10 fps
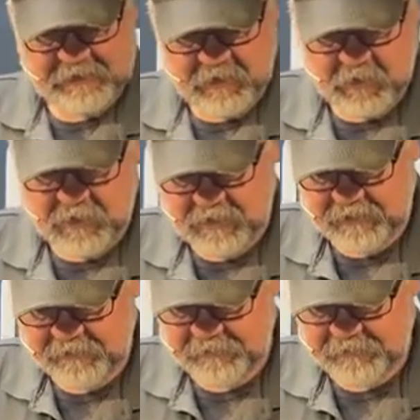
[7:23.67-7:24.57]

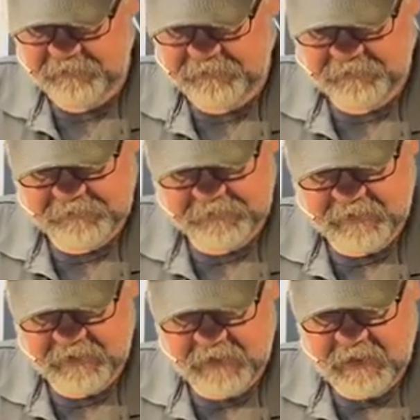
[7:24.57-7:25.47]
So
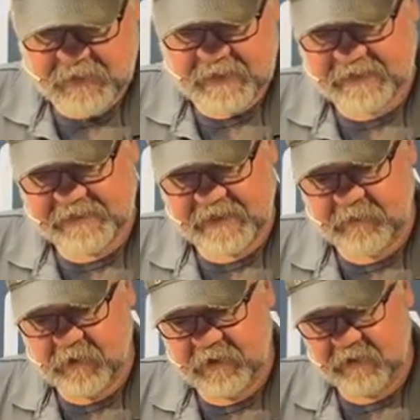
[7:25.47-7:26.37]
next
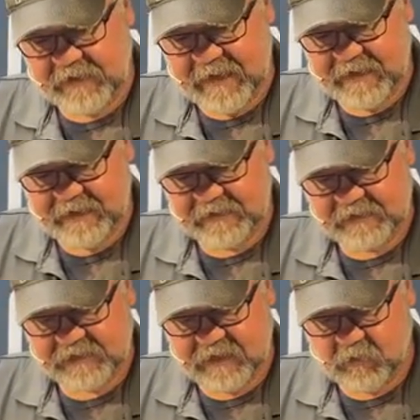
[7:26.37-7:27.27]
thing you want to look at
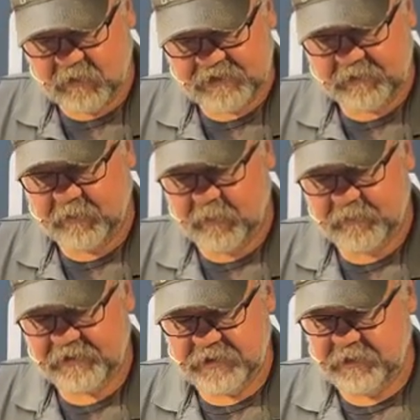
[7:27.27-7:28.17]
is what's the
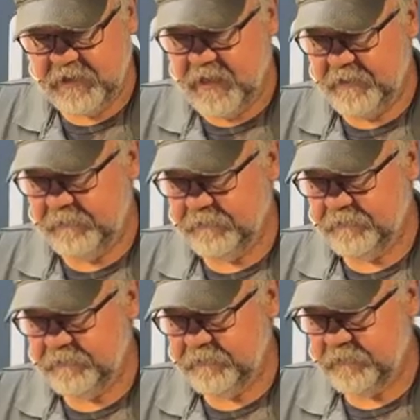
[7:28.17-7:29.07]
purpose of your gun,
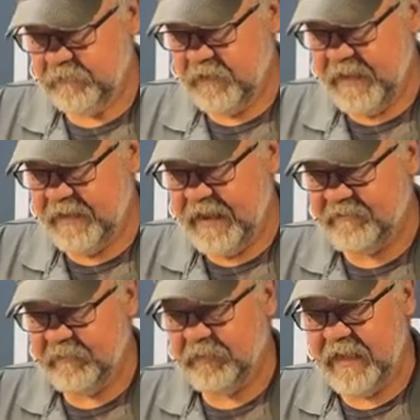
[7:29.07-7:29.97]
and
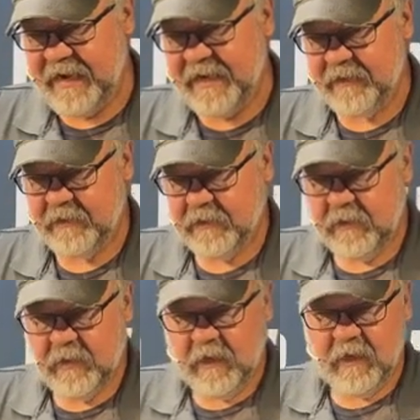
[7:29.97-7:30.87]
have a plan.
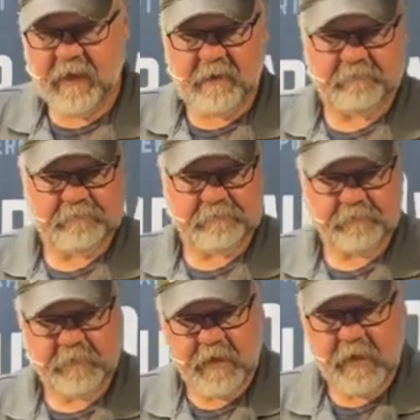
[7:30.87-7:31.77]

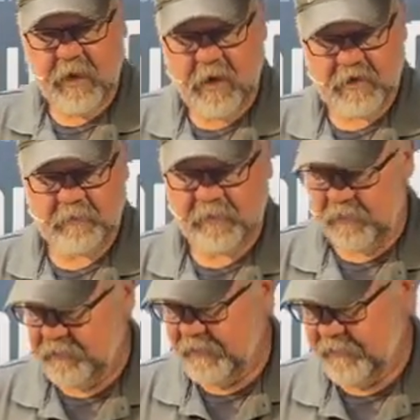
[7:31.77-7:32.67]
Are you
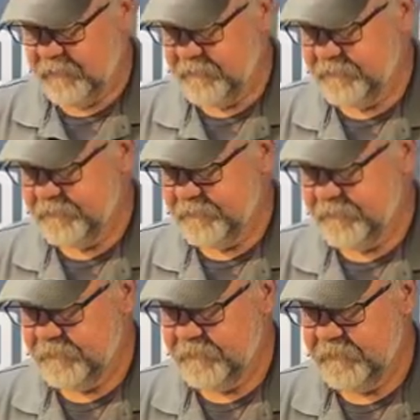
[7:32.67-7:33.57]
building,
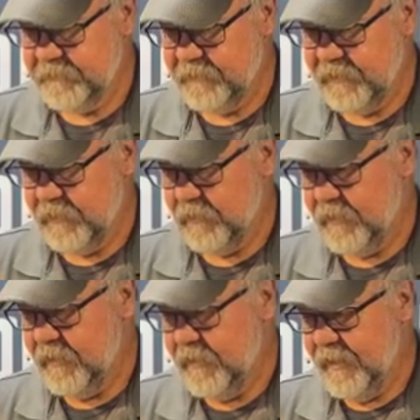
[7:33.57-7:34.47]

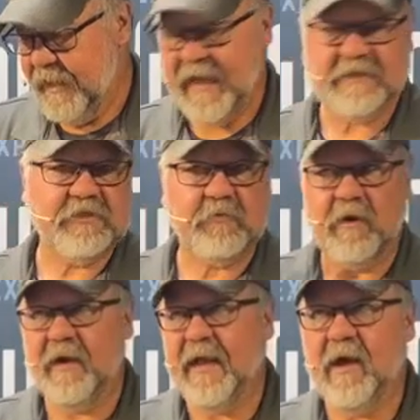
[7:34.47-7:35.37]
hey, I just
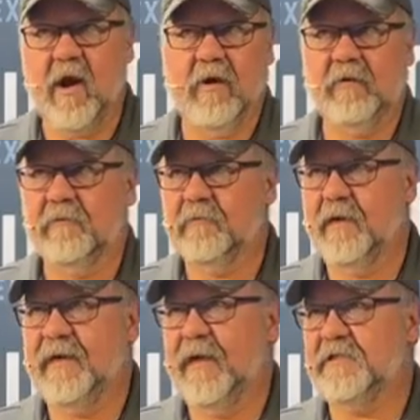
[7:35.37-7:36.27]
want an AR,
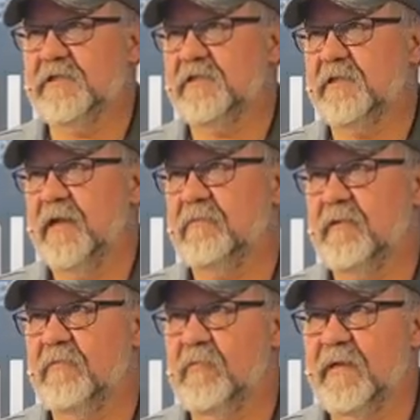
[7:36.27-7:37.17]
right?
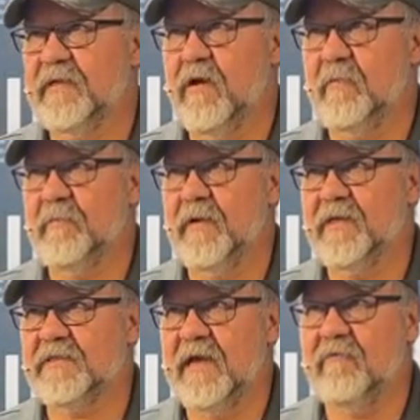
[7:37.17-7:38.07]
Everybody, all my
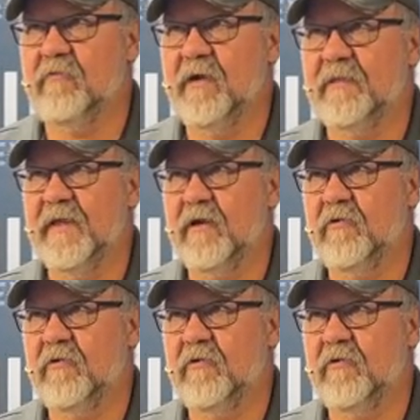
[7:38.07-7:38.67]
buddies have one.